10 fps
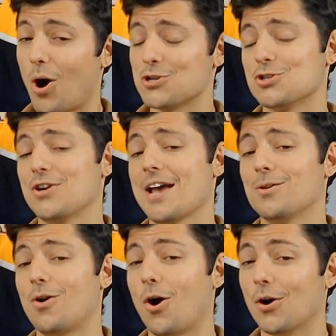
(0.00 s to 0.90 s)
watch this
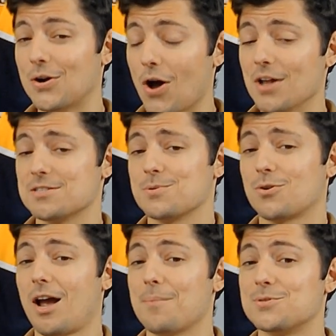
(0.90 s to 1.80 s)
channel are not
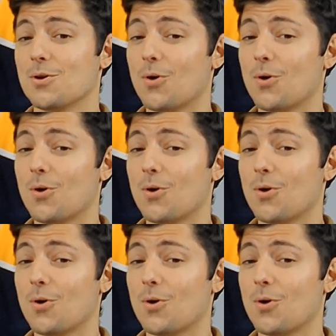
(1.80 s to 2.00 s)
subscribed,